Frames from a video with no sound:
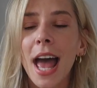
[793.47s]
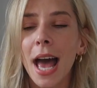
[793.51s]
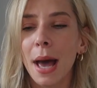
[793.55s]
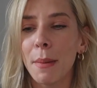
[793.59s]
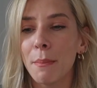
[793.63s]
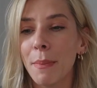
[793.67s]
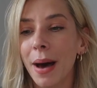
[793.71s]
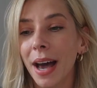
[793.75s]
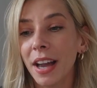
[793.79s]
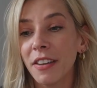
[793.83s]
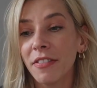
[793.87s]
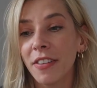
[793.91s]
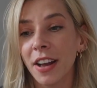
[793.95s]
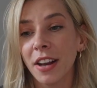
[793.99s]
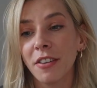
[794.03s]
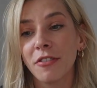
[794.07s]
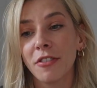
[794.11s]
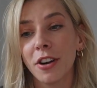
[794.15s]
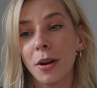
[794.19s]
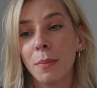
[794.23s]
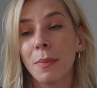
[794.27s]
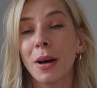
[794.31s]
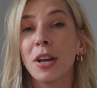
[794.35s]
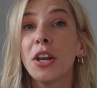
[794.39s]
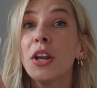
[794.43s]
And my
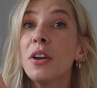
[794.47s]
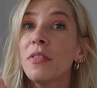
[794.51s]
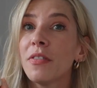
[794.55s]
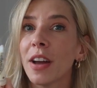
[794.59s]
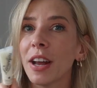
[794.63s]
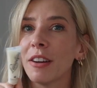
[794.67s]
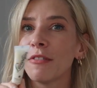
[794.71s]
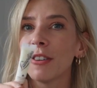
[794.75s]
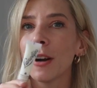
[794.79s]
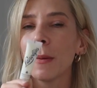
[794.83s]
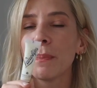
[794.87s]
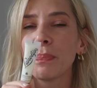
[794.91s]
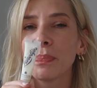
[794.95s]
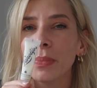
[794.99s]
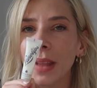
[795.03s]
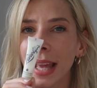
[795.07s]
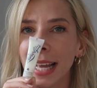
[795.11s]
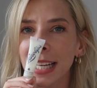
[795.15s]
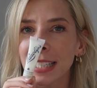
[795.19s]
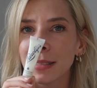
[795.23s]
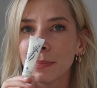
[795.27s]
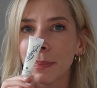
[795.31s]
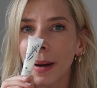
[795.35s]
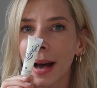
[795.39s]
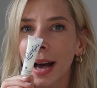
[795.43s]
favourite, my new favourite,
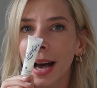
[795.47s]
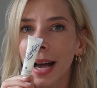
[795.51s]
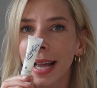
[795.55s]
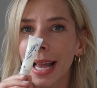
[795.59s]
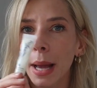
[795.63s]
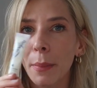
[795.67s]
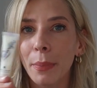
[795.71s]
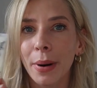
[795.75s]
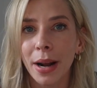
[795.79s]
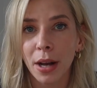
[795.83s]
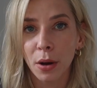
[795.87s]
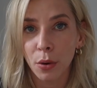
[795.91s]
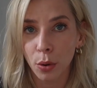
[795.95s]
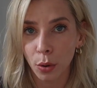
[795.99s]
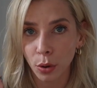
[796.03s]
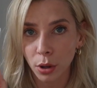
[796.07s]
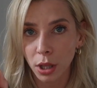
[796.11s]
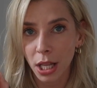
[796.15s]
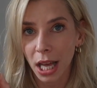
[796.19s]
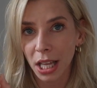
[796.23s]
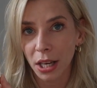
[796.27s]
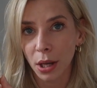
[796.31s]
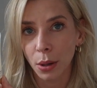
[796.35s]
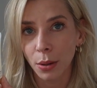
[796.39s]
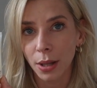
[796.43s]
is by a brand called
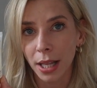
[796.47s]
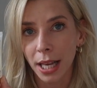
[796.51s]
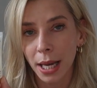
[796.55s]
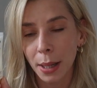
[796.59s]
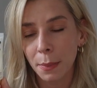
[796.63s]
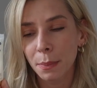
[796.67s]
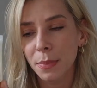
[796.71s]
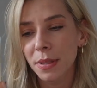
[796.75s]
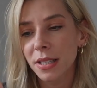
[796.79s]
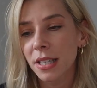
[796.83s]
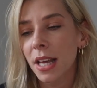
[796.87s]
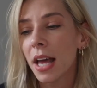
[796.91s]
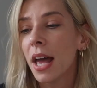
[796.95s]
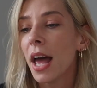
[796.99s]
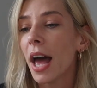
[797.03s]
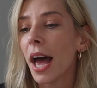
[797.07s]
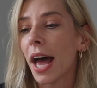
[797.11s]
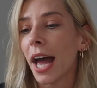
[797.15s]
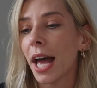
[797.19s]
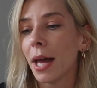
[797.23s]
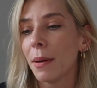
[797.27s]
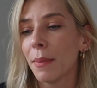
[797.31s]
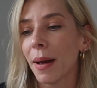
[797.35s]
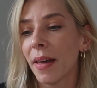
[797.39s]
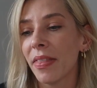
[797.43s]
Lanolips.
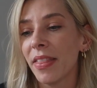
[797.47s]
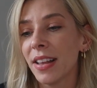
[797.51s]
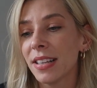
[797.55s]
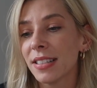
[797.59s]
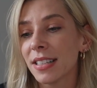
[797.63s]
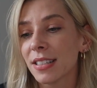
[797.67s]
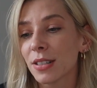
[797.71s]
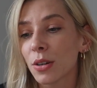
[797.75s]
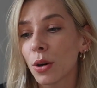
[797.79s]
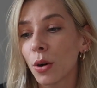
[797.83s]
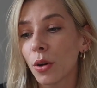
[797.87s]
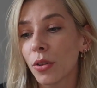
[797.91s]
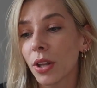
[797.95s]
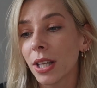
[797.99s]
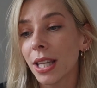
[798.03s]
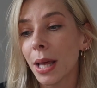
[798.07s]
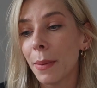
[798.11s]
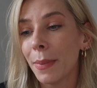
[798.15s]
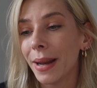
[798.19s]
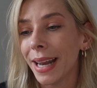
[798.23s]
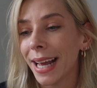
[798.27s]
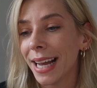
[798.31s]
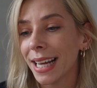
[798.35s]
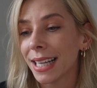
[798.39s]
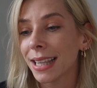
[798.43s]
And this is called the
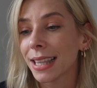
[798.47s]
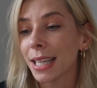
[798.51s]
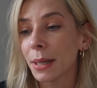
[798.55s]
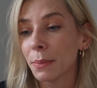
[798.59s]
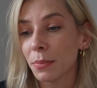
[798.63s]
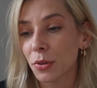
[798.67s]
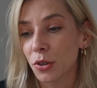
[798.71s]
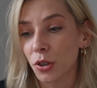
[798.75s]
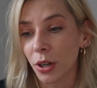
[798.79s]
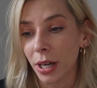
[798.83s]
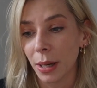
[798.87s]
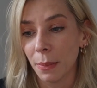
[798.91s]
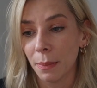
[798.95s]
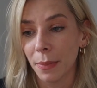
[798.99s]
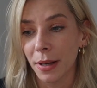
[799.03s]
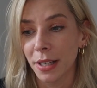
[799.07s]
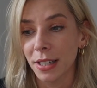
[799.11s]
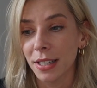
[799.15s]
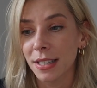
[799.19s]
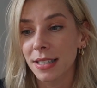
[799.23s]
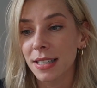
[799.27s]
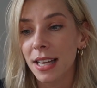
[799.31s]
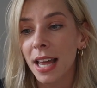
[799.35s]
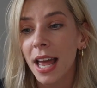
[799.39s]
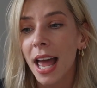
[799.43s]
Lemonade Lip
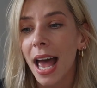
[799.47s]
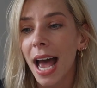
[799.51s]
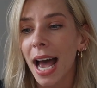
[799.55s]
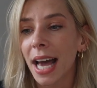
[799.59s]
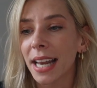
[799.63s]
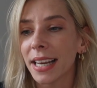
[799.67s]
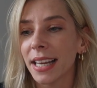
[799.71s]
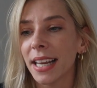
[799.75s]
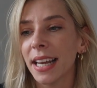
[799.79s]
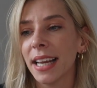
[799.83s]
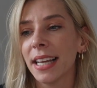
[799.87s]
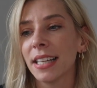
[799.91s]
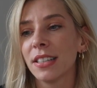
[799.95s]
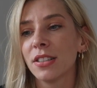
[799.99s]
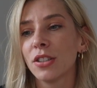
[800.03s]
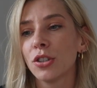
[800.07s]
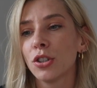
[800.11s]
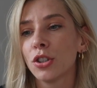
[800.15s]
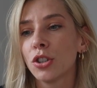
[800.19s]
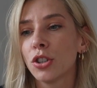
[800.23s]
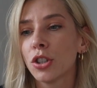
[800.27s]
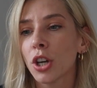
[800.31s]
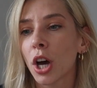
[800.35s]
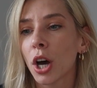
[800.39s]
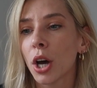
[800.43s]
Treatment. And it is
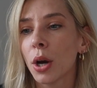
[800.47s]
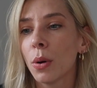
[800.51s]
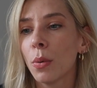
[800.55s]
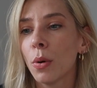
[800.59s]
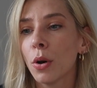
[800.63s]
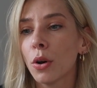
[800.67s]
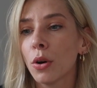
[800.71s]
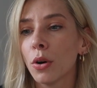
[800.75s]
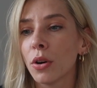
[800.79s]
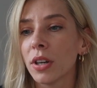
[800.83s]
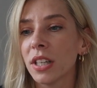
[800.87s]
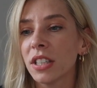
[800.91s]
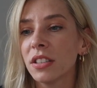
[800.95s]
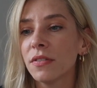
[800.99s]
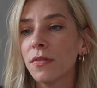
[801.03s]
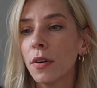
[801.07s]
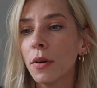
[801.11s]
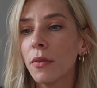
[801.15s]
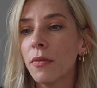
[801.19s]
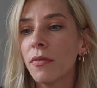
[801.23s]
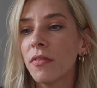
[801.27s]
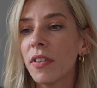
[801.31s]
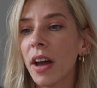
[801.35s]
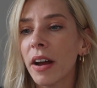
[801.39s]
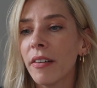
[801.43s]
so good. It's
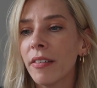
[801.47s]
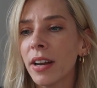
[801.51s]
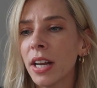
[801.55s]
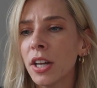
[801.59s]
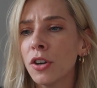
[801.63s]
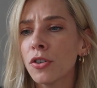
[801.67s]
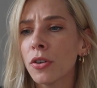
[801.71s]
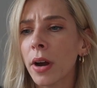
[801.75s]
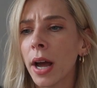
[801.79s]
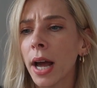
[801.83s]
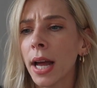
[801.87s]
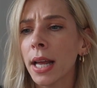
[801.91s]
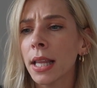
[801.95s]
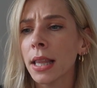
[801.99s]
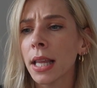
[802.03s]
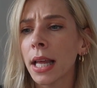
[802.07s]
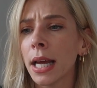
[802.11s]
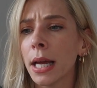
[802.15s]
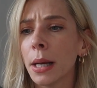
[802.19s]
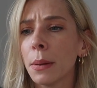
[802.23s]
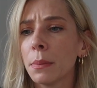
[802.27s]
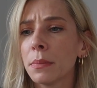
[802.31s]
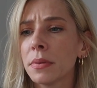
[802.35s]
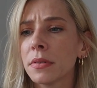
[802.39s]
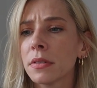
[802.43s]
for very dry
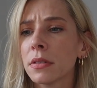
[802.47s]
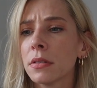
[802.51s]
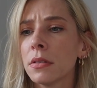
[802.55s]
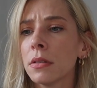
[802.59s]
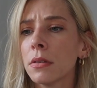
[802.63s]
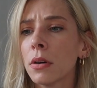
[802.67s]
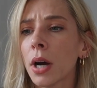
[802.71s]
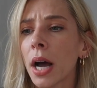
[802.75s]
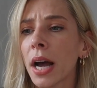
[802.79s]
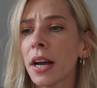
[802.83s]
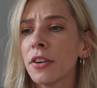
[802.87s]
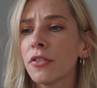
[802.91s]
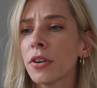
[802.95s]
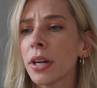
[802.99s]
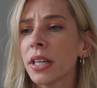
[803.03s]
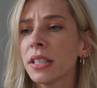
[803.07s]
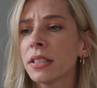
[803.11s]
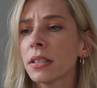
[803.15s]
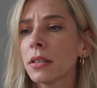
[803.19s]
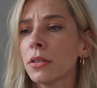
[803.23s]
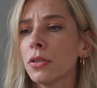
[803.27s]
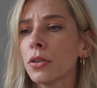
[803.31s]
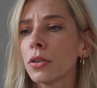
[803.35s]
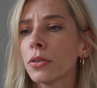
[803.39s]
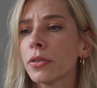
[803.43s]
lips.
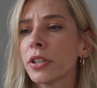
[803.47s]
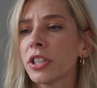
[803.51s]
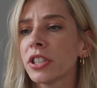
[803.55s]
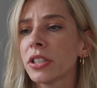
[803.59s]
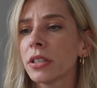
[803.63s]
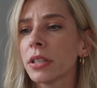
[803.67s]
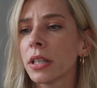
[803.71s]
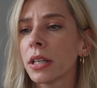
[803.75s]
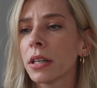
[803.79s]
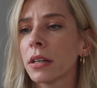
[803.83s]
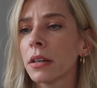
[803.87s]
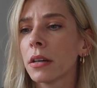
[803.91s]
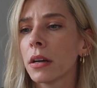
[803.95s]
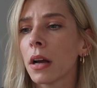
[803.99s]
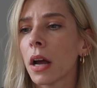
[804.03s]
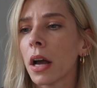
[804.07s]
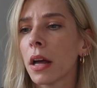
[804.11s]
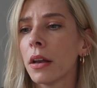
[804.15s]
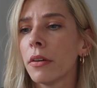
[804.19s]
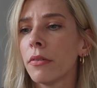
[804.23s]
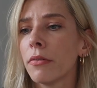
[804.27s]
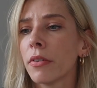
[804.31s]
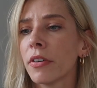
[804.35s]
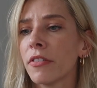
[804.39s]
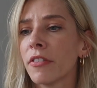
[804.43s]
Hydrating, nourishing
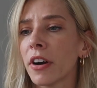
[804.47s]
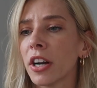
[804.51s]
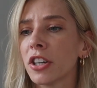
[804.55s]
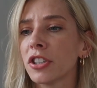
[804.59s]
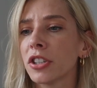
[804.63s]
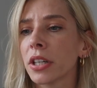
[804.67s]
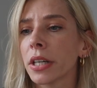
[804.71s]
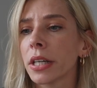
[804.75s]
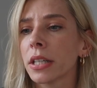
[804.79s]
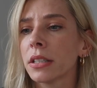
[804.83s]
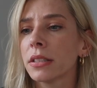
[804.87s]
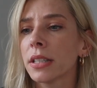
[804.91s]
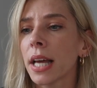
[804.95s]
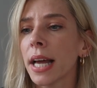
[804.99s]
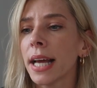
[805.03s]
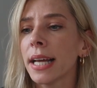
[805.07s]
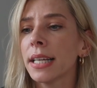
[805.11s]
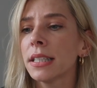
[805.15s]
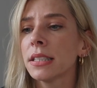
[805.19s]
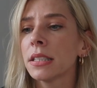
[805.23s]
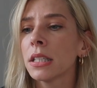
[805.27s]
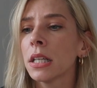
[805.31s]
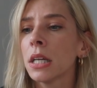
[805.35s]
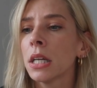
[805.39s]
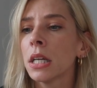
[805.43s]
and refreshing, it
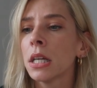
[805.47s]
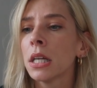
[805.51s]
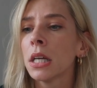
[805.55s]
says.